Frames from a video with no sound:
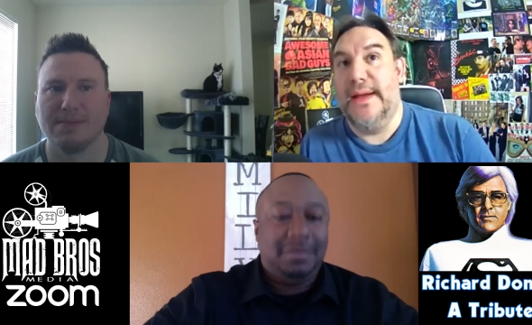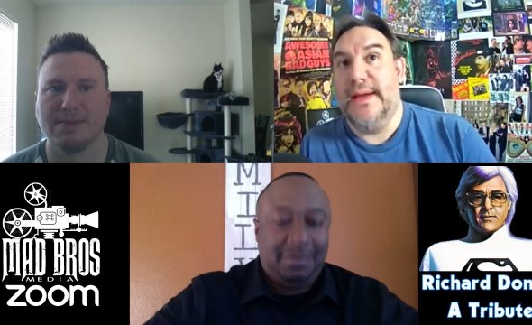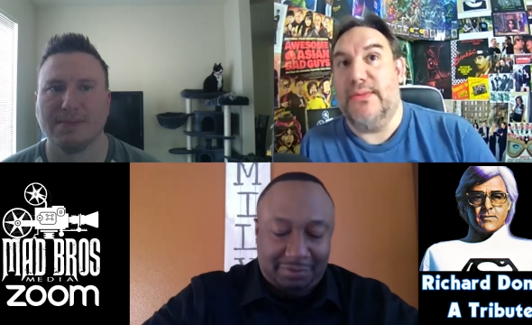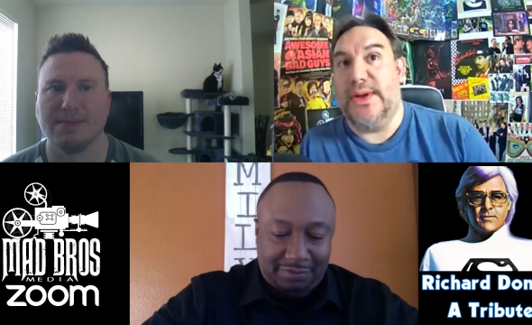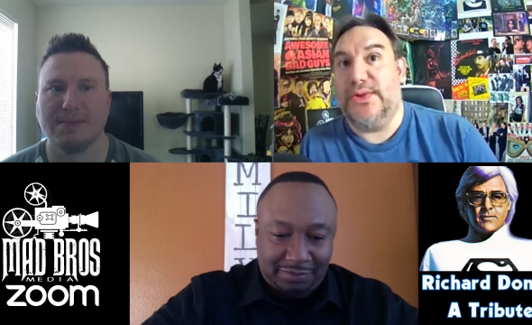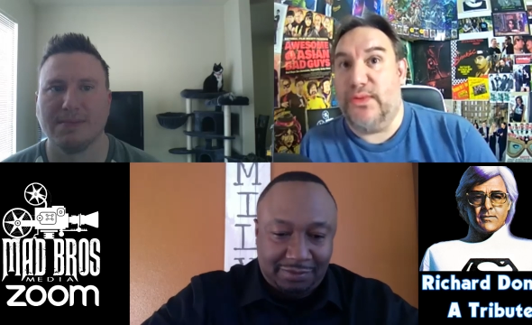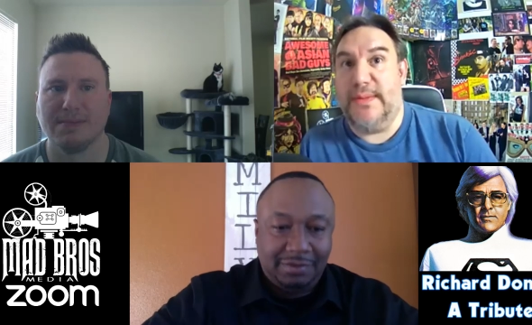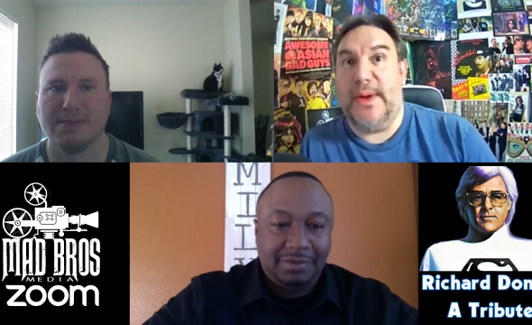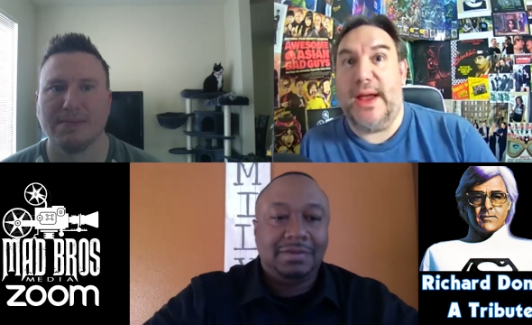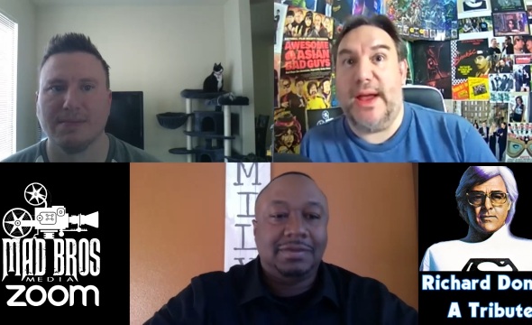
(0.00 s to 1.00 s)
Speaker 1: which would
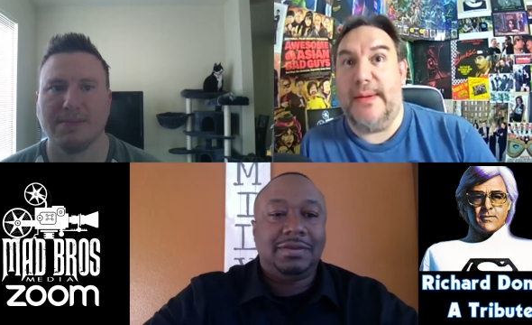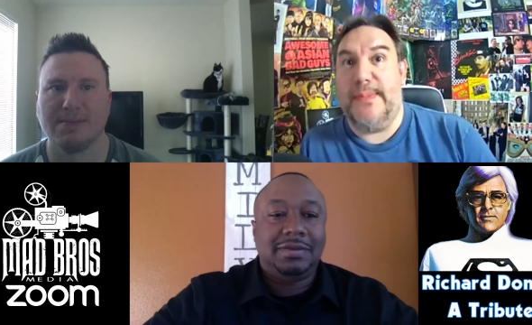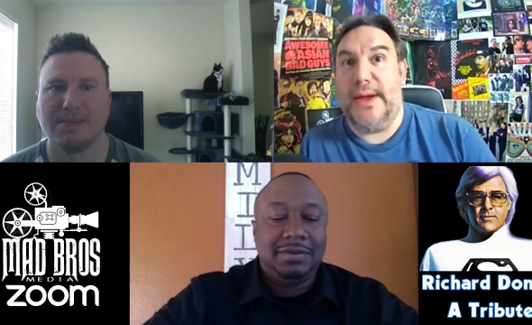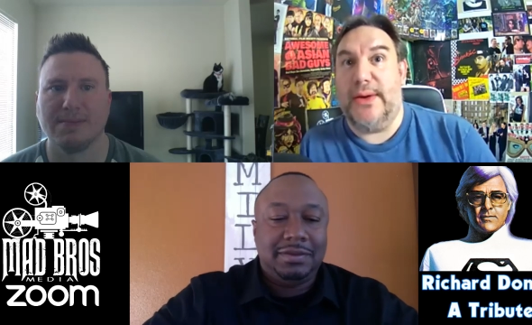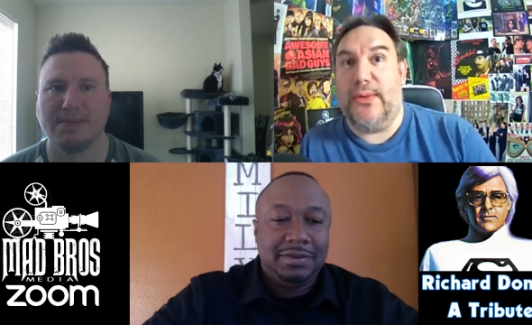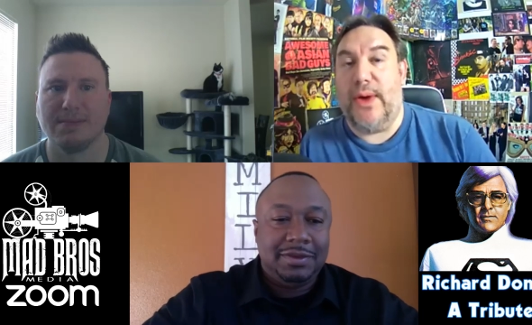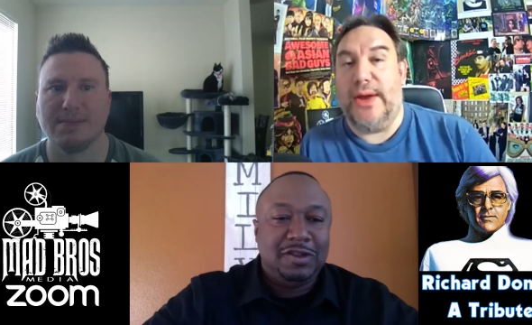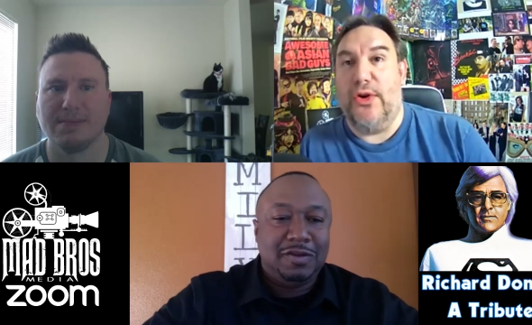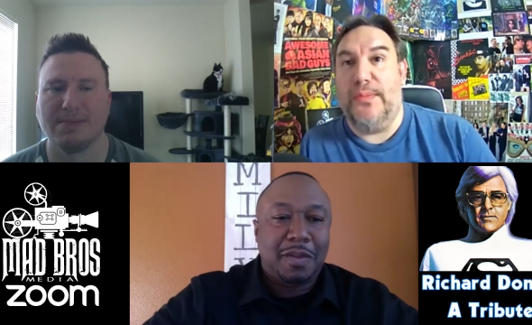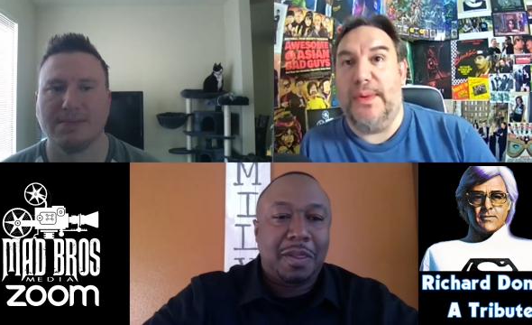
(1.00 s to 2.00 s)
be, be a great
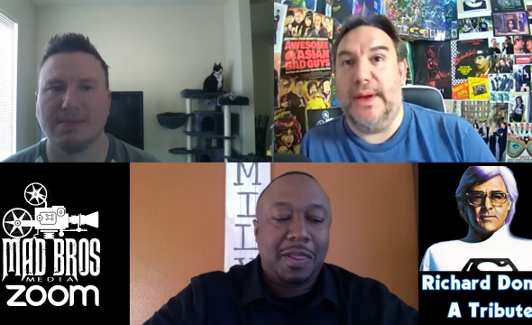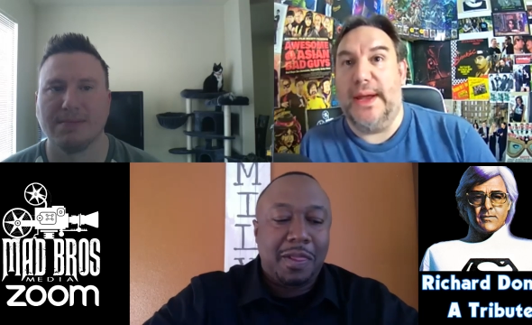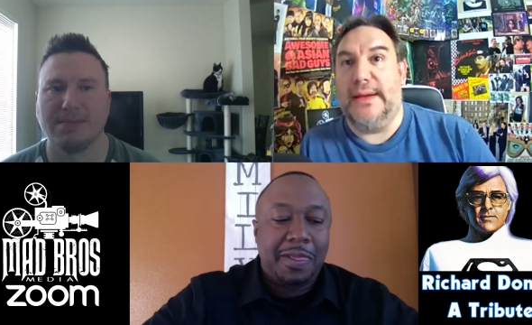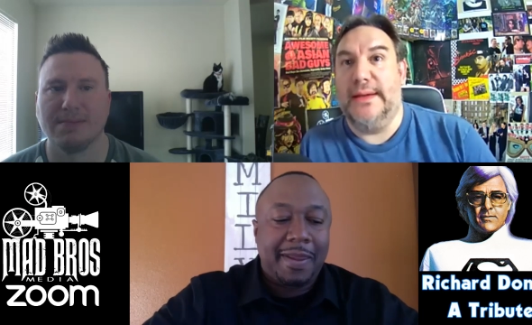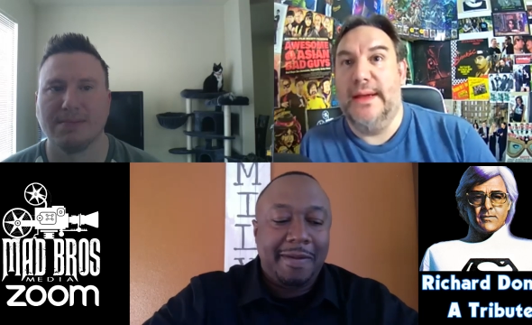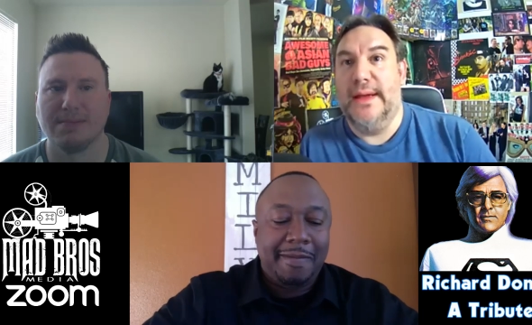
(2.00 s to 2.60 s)
opening